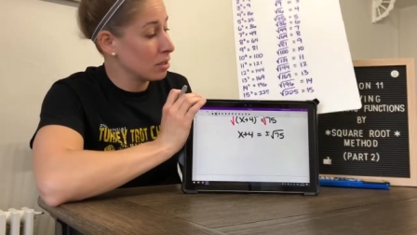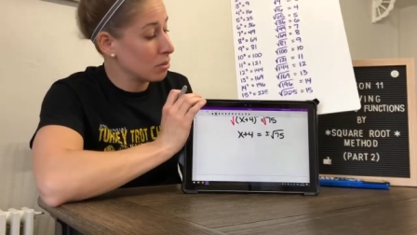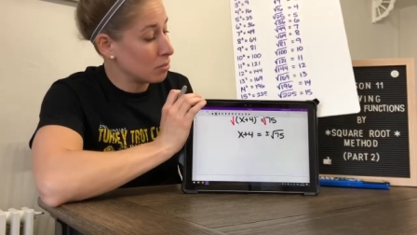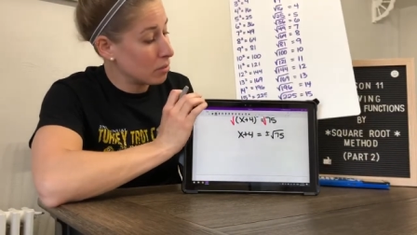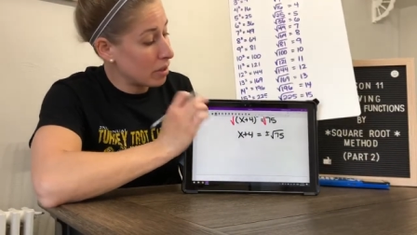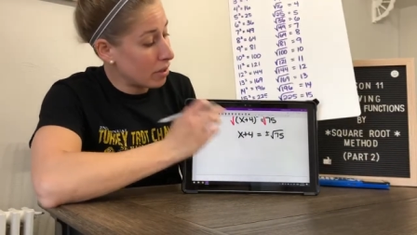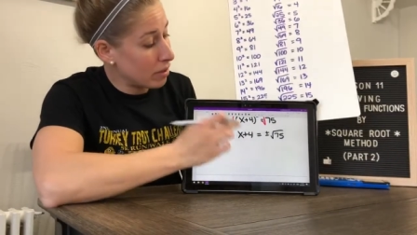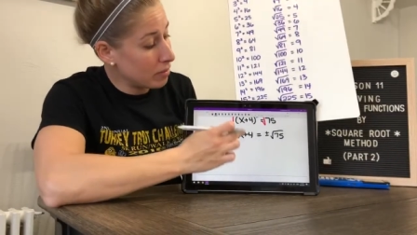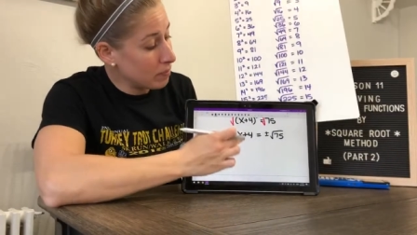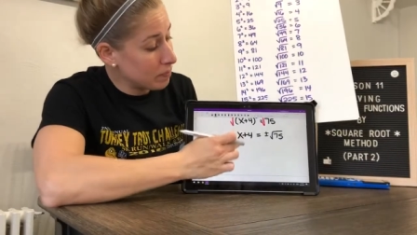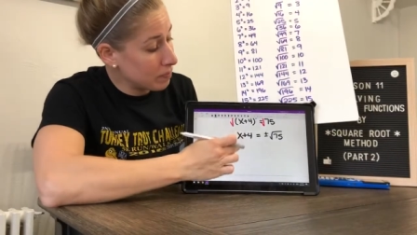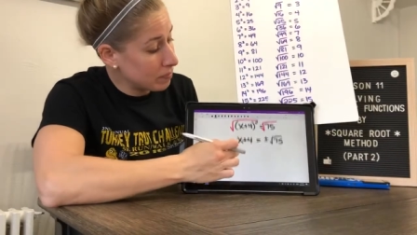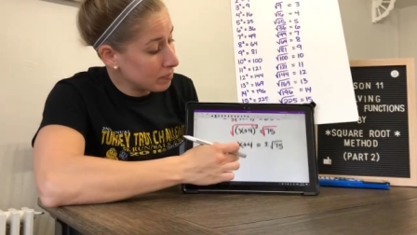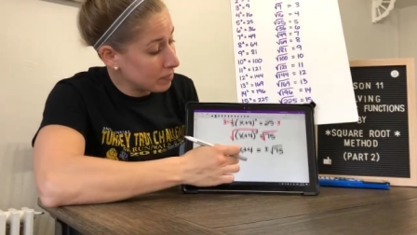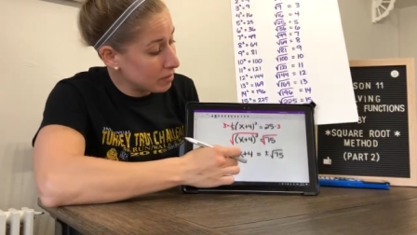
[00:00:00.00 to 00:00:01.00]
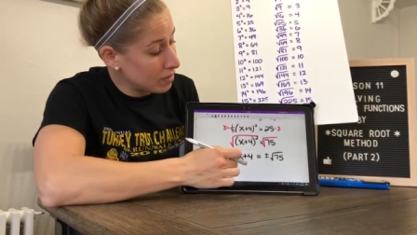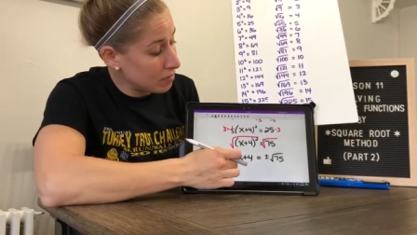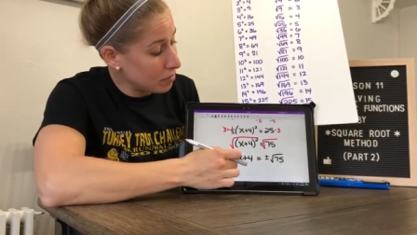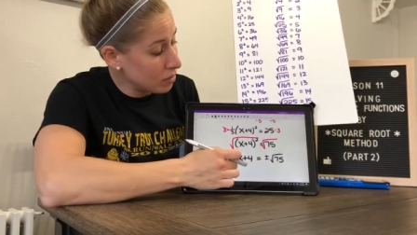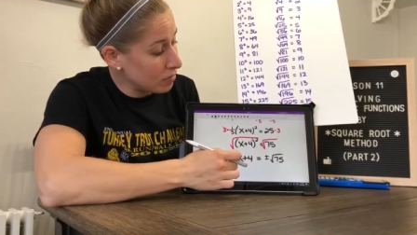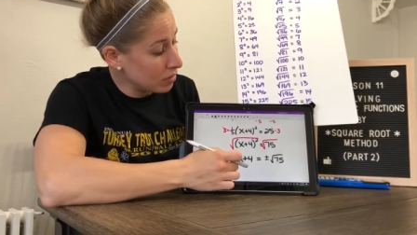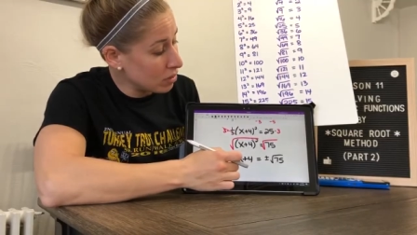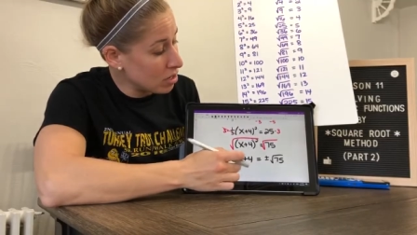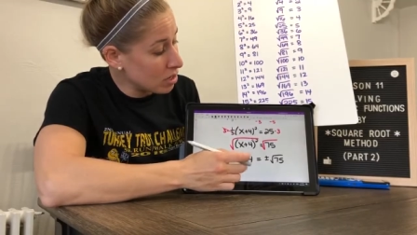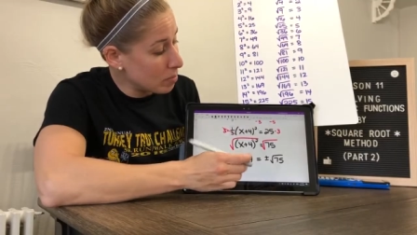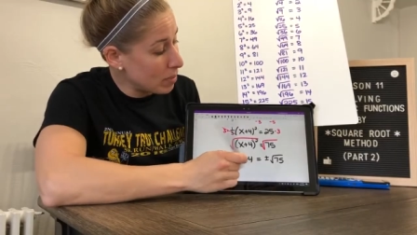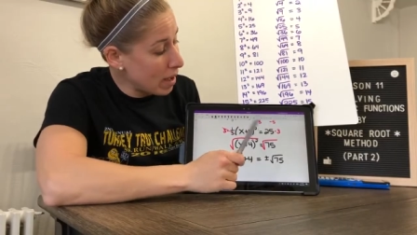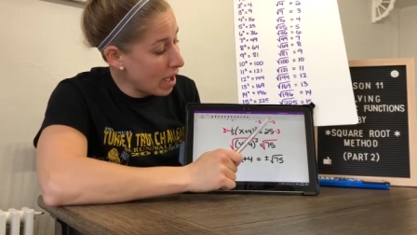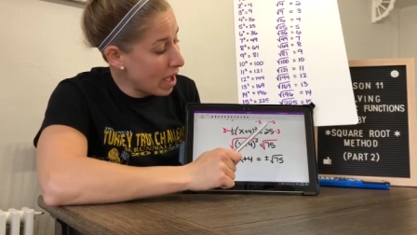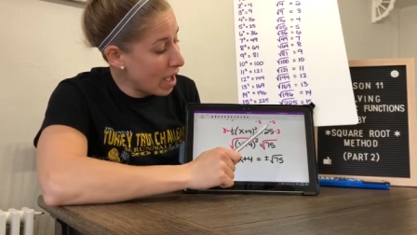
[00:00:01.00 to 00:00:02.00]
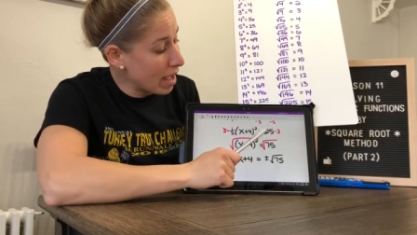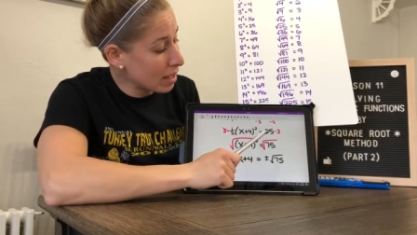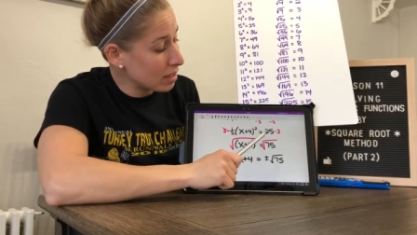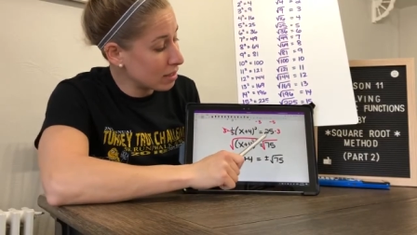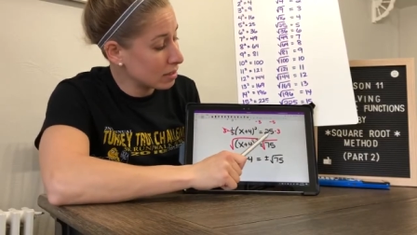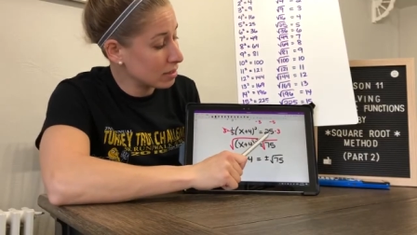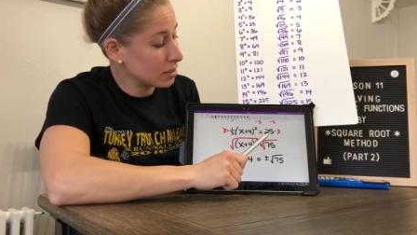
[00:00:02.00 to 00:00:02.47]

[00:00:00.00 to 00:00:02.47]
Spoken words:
Well, if you even look back,